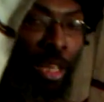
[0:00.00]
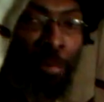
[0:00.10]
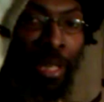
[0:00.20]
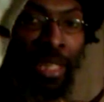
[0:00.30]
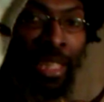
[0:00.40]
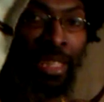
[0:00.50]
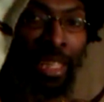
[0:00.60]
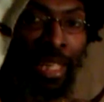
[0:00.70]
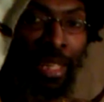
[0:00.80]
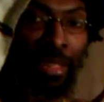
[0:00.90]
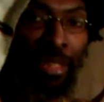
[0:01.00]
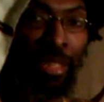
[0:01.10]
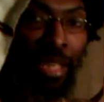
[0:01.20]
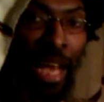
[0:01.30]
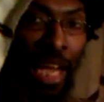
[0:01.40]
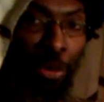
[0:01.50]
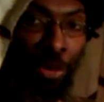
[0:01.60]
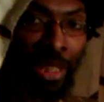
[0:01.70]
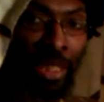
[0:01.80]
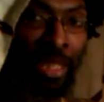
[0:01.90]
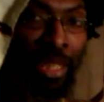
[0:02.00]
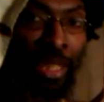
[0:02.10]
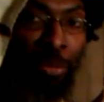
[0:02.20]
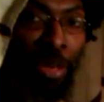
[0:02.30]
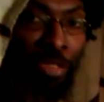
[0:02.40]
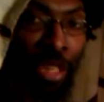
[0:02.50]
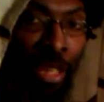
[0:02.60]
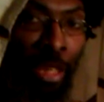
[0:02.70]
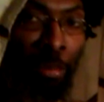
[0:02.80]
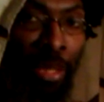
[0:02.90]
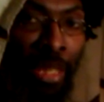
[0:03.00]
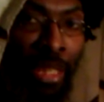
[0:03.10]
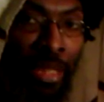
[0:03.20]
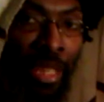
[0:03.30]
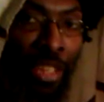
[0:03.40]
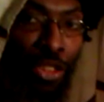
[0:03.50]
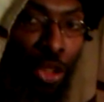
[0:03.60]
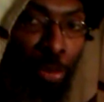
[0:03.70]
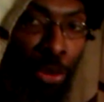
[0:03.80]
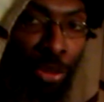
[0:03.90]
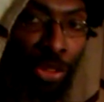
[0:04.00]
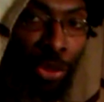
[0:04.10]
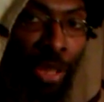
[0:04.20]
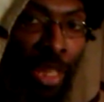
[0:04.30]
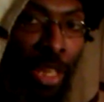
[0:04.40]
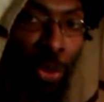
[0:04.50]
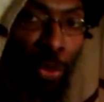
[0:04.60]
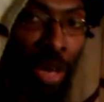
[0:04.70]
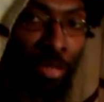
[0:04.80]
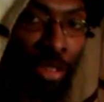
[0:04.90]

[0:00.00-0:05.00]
upon these things iretically. We have to look upon these things spiritually. We have to